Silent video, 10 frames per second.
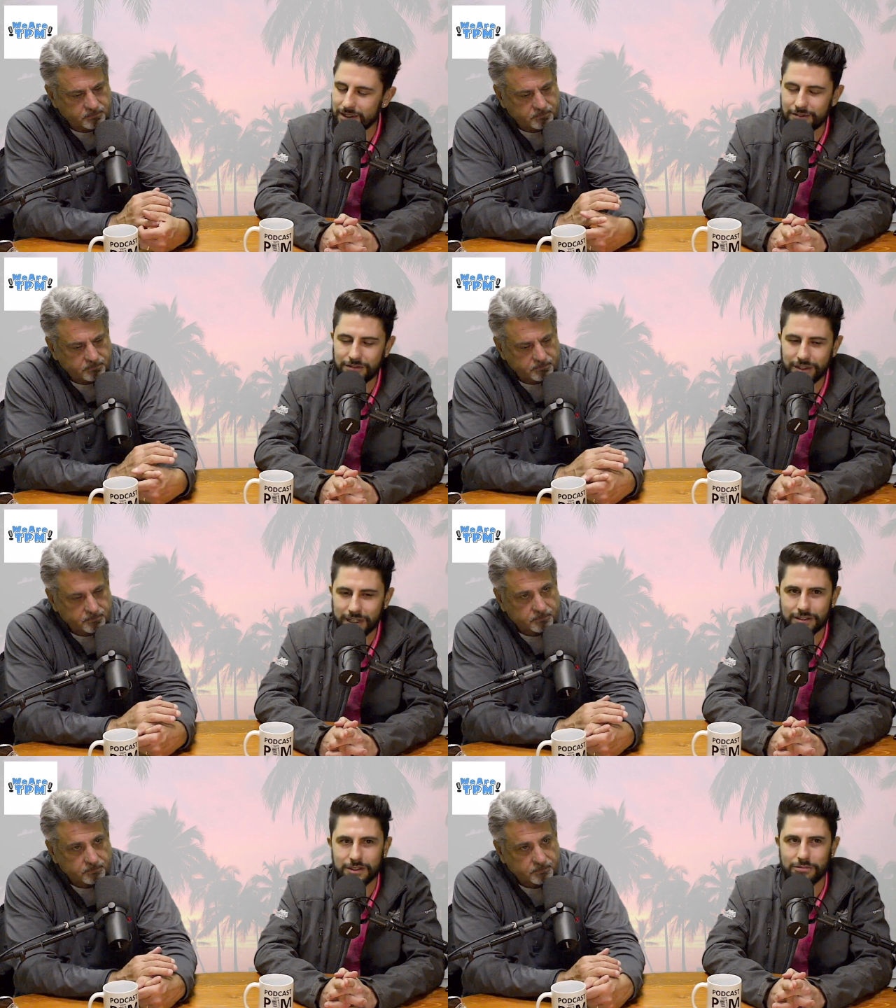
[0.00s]
Speaker 1: in a
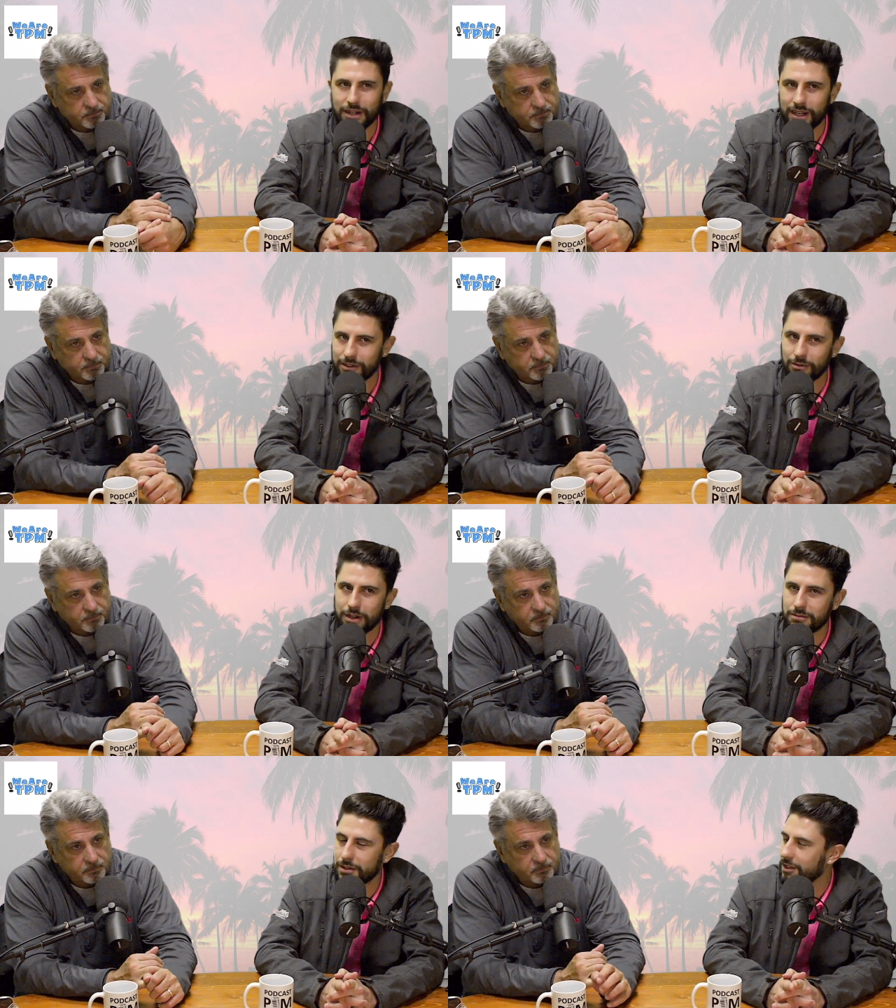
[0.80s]
very
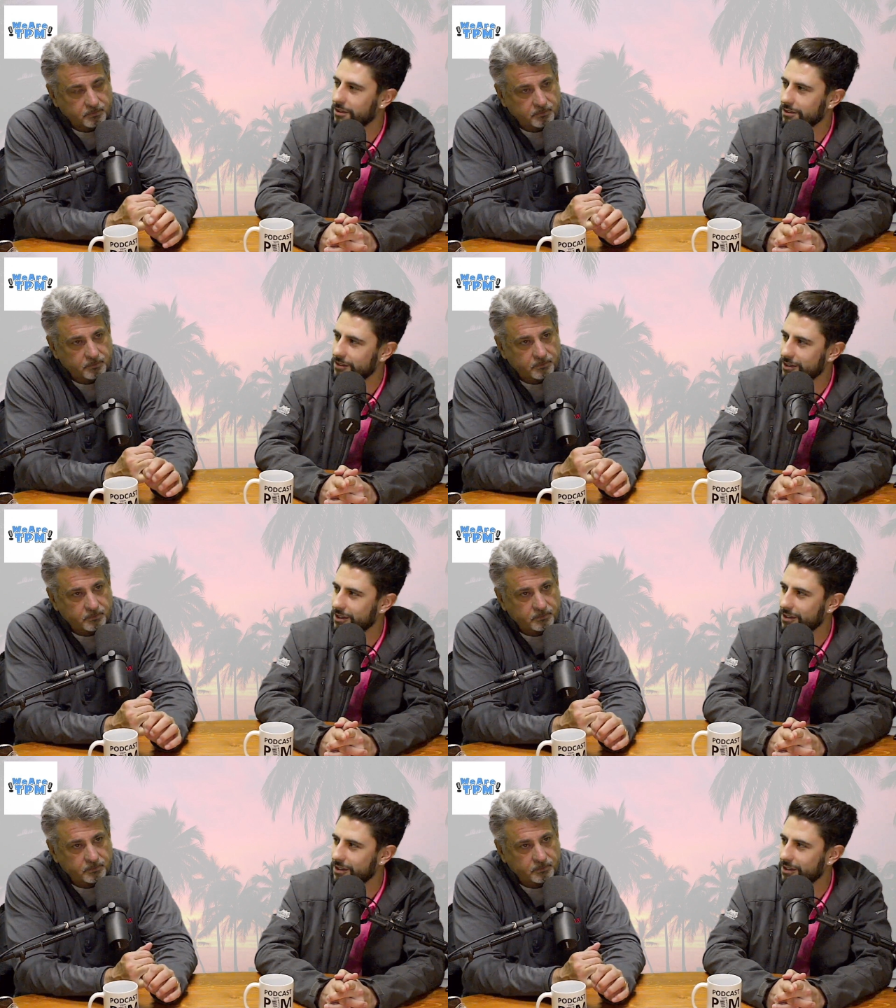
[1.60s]
black and white manner.